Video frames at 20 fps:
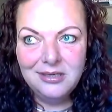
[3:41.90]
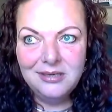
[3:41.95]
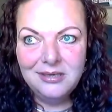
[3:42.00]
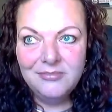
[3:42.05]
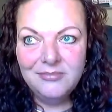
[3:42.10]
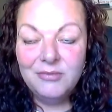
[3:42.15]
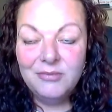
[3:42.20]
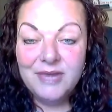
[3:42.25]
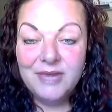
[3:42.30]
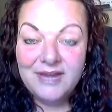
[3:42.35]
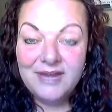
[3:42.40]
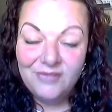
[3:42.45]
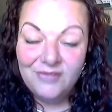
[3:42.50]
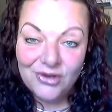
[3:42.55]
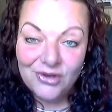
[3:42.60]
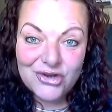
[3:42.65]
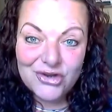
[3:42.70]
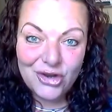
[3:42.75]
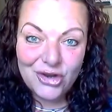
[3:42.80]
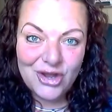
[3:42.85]
But what I've
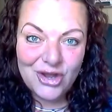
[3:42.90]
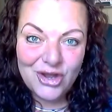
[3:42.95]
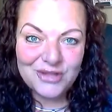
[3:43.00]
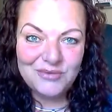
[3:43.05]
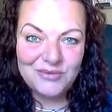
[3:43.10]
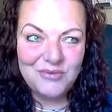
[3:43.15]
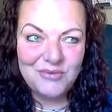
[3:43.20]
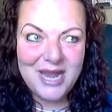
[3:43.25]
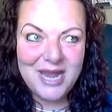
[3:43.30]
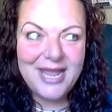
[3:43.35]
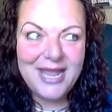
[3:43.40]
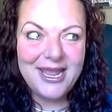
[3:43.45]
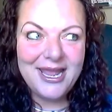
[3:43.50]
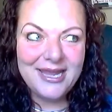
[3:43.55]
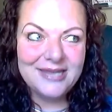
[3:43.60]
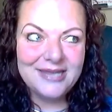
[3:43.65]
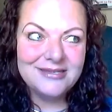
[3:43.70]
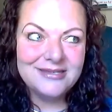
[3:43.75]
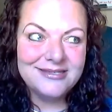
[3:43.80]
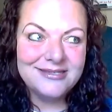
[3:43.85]
learned along the way
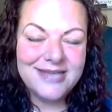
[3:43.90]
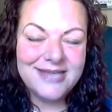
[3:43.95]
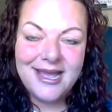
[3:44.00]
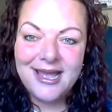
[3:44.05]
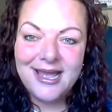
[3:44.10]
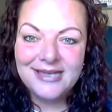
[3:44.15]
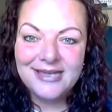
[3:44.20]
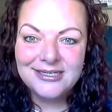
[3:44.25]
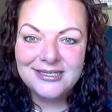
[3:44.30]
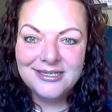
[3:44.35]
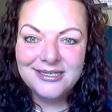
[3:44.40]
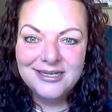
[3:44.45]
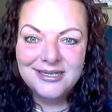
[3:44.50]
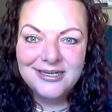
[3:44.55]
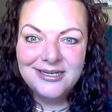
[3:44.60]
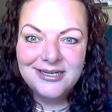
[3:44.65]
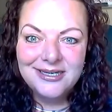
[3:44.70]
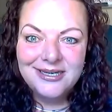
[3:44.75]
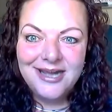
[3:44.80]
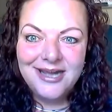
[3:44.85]
is that
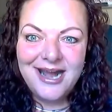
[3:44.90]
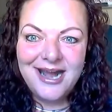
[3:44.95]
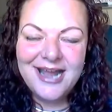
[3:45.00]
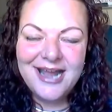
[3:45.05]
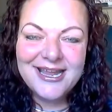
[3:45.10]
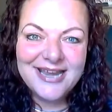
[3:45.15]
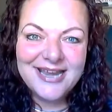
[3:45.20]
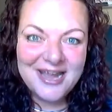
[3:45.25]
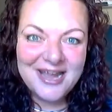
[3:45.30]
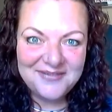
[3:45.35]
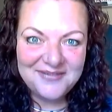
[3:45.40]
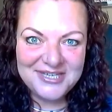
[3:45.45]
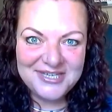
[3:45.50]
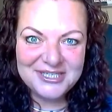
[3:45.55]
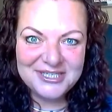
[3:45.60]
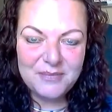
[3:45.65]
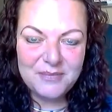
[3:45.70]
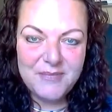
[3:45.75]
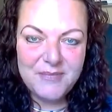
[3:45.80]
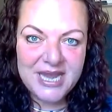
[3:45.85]
I can have these
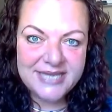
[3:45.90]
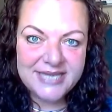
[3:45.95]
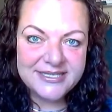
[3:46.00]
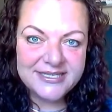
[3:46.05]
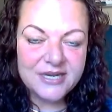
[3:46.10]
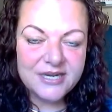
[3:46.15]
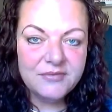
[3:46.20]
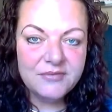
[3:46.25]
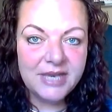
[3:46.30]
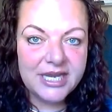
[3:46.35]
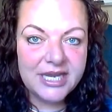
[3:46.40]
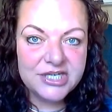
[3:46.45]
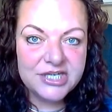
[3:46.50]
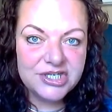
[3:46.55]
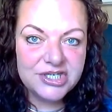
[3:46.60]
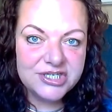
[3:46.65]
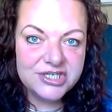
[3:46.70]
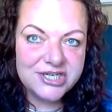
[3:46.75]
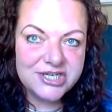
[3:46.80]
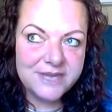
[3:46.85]
amazing
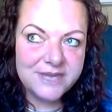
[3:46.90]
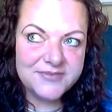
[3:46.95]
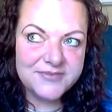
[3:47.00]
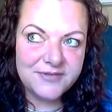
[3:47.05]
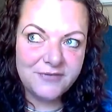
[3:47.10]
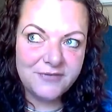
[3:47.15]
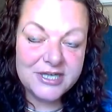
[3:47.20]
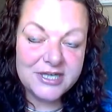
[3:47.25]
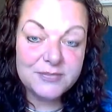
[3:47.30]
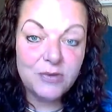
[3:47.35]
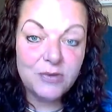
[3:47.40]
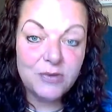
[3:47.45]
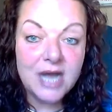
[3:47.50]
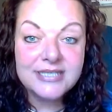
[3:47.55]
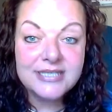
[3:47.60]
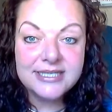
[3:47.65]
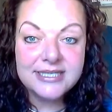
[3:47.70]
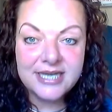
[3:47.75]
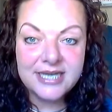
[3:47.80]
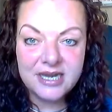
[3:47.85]
relationships of
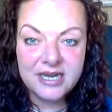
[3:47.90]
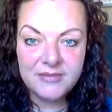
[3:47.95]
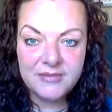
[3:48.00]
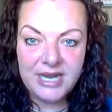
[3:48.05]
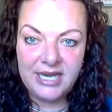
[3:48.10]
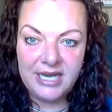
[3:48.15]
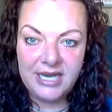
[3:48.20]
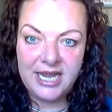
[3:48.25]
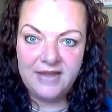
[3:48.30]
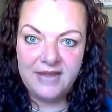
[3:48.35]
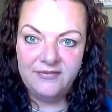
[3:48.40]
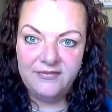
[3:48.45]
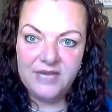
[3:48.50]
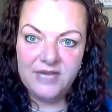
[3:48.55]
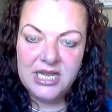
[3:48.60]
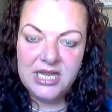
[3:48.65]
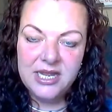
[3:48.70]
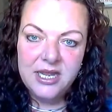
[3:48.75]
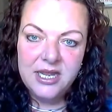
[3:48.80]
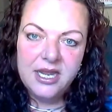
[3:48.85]
reciprocity in my life,
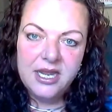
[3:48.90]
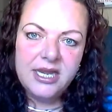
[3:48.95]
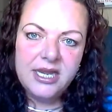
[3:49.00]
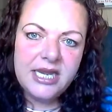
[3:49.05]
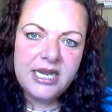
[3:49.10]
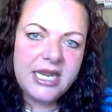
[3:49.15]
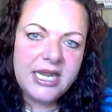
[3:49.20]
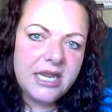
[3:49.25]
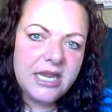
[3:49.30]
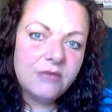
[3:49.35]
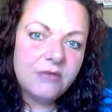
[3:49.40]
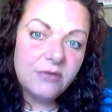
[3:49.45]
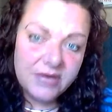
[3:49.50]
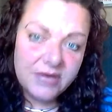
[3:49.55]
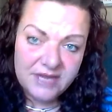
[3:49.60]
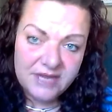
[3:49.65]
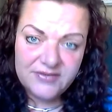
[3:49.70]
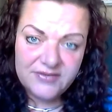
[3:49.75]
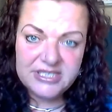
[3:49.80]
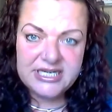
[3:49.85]
an equal
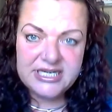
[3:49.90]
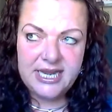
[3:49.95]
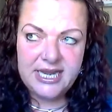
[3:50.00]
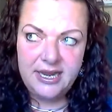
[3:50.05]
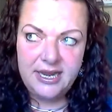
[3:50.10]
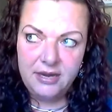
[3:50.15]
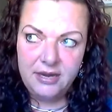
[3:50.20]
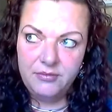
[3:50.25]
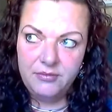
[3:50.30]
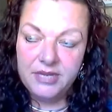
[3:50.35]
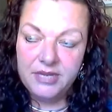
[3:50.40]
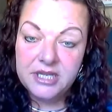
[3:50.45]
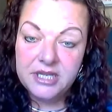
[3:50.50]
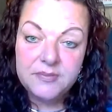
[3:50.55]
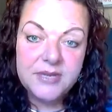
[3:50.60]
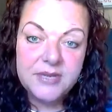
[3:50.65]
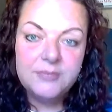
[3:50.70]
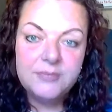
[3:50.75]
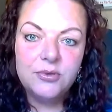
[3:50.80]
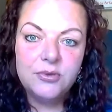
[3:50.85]
give and take with
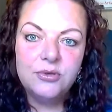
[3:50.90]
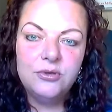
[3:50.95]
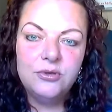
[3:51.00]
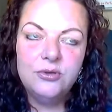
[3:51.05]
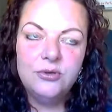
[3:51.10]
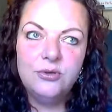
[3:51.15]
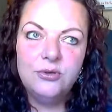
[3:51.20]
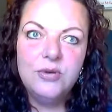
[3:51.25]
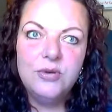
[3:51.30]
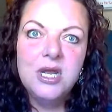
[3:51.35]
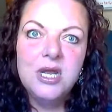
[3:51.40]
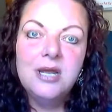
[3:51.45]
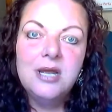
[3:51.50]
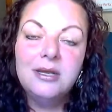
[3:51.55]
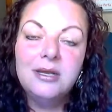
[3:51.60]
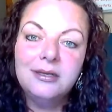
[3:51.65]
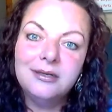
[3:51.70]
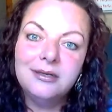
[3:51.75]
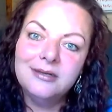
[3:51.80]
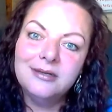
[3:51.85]
people who
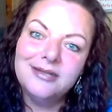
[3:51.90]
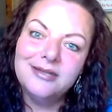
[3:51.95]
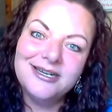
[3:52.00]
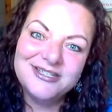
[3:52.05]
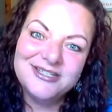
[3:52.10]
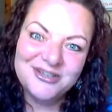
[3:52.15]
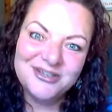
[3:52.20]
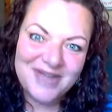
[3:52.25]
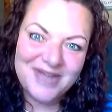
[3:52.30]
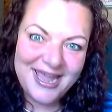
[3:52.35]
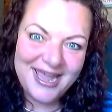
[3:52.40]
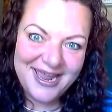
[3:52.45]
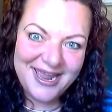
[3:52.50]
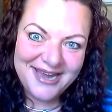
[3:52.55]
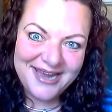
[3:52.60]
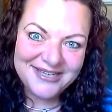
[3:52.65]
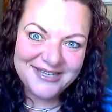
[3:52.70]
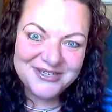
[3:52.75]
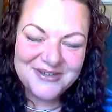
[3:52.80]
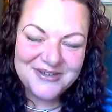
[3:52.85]
learn that it's
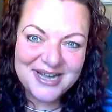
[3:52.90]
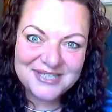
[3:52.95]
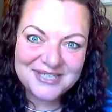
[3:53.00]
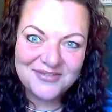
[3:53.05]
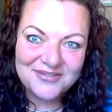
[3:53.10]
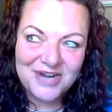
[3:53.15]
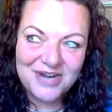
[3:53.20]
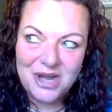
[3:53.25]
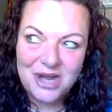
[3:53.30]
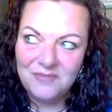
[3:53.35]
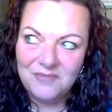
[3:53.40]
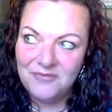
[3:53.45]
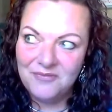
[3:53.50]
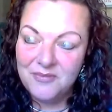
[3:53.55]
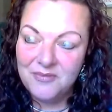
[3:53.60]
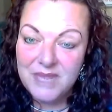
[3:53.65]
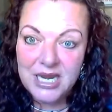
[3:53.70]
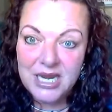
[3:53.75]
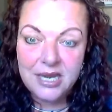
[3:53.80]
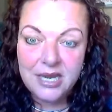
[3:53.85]
okay to ask for help
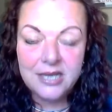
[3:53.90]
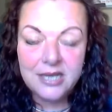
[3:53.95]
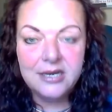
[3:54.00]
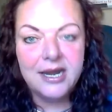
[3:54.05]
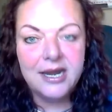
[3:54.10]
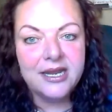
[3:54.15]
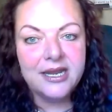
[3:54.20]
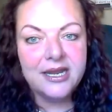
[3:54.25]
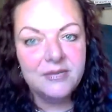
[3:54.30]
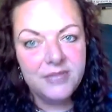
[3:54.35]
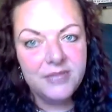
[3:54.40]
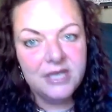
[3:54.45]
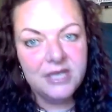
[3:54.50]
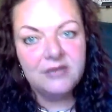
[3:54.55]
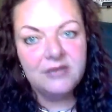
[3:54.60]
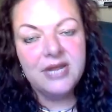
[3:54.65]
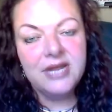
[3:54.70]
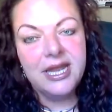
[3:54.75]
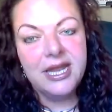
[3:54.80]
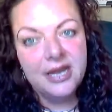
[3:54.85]
from me and I can be
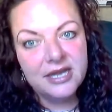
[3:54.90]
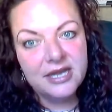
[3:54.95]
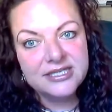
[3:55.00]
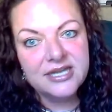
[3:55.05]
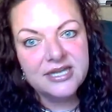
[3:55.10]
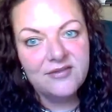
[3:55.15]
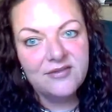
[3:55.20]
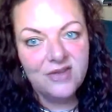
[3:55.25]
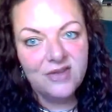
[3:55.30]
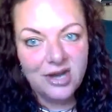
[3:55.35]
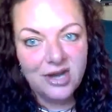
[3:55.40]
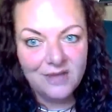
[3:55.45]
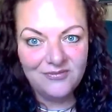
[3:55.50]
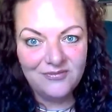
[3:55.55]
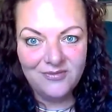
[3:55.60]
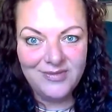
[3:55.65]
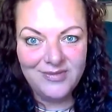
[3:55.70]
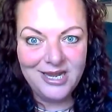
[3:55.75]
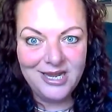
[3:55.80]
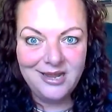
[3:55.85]
okay asking for help
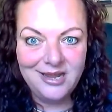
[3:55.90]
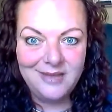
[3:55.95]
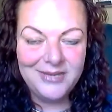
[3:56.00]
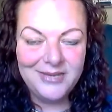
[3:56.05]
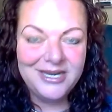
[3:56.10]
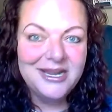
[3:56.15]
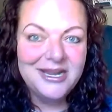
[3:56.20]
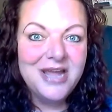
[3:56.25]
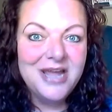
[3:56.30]
from them. And